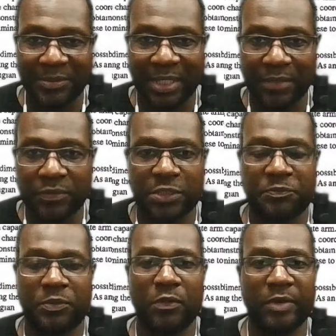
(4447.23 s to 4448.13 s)
I mean, I
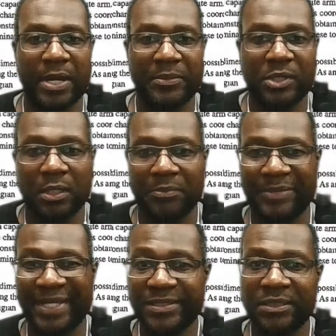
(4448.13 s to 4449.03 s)
use this program
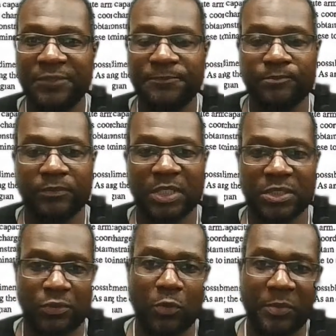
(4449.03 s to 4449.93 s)
called MESA.
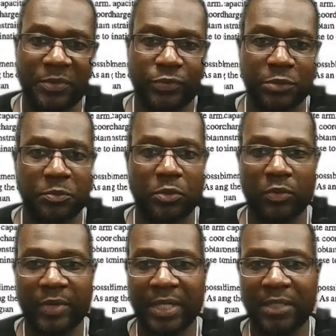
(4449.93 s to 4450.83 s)
It's an open source
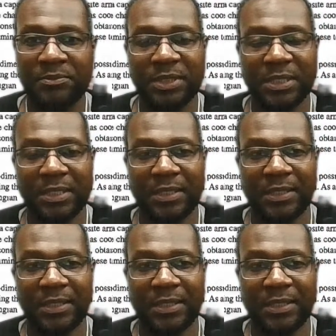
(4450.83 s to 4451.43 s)
program.